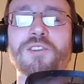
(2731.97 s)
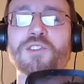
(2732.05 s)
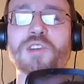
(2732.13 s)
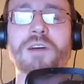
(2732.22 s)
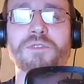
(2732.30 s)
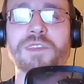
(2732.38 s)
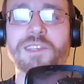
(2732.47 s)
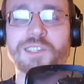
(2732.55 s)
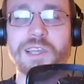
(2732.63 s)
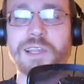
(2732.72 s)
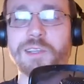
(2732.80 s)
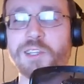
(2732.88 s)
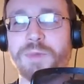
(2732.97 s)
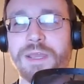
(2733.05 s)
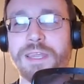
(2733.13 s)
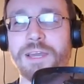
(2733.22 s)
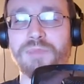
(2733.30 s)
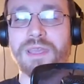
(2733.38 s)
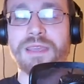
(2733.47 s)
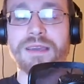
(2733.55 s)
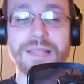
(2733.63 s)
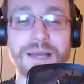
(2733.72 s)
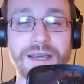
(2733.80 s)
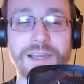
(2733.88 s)
Joffrey his king, despite that being a
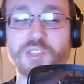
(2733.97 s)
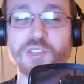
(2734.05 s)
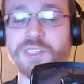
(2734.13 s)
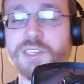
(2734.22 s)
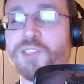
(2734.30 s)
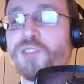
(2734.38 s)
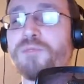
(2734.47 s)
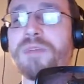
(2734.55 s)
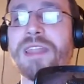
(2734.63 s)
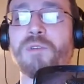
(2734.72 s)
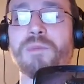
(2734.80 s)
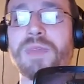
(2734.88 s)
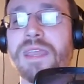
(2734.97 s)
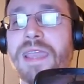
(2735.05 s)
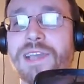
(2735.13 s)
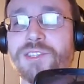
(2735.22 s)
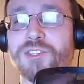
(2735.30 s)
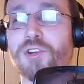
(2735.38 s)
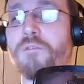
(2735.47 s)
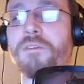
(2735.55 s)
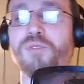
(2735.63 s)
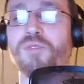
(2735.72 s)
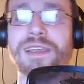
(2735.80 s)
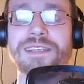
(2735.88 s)
lie, just as so many were being asked to
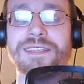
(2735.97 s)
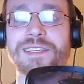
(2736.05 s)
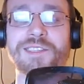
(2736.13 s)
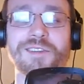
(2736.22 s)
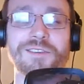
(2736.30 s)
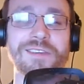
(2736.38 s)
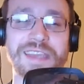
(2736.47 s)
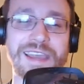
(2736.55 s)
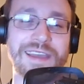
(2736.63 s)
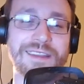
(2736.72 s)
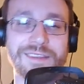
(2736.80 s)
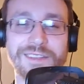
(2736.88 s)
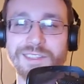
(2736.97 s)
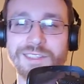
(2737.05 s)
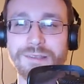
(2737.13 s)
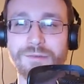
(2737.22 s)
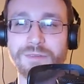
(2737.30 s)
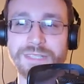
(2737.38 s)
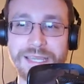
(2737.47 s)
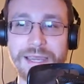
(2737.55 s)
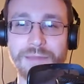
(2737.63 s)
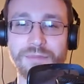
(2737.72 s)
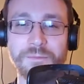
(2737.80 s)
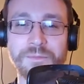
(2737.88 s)
overpraise this darn cat on the Sea Lord's lap.
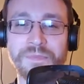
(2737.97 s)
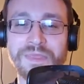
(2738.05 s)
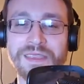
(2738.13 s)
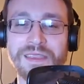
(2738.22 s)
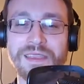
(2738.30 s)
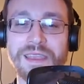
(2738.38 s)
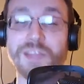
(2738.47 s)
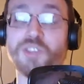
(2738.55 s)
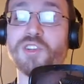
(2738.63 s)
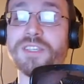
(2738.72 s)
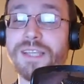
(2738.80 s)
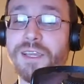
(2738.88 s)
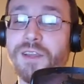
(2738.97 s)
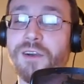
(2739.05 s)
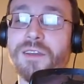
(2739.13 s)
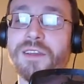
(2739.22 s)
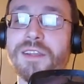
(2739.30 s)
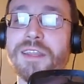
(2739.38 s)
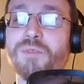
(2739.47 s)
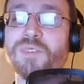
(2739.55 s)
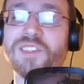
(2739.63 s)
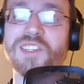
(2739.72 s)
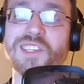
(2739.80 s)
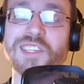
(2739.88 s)
And just like Arya, Ned was
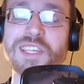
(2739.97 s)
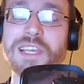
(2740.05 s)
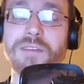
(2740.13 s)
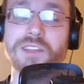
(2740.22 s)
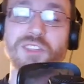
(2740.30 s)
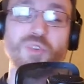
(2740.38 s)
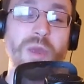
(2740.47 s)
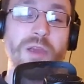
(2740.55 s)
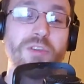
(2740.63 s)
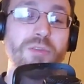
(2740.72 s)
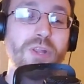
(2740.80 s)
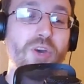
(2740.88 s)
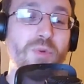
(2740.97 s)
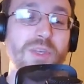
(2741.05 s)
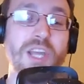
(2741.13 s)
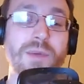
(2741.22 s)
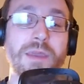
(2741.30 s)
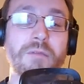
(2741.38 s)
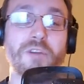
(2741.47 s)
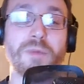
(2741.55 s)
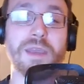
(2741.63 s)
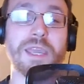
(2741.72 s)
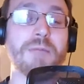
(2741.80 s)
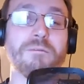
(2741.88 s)
deceived as to where the blow was coming from. It
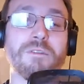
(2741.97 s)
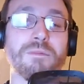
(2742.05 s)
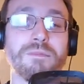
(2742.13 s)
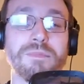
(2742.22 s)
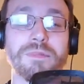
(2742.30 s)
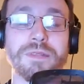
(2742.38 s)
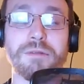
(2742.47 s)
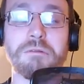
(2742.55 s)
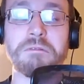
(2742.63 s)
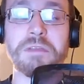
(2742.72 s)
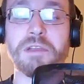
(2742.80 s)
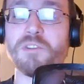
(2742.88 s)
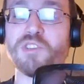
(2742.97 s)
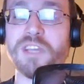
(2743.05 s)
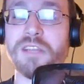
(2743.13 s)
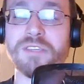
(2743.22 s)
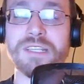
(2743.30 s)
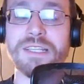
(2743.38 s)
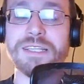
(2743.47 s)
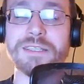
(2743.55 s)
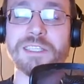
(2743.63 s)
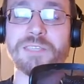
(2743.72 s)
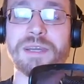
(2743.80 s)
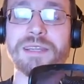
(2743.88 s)
came from Littlefinger and Janos
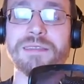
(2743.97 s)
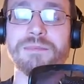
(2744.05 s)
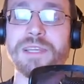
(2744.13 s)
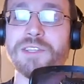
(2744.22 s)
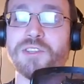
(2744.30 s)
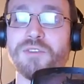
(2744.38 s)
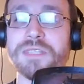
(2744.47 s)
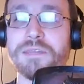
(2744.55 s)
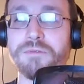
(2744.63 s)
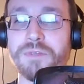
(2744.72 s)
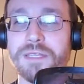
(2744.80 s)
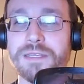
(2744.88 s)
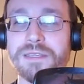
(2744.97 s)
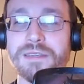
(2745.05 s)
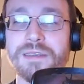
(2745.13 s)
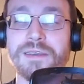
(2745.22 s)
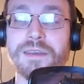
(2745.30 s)
Slynt, despite being told differently.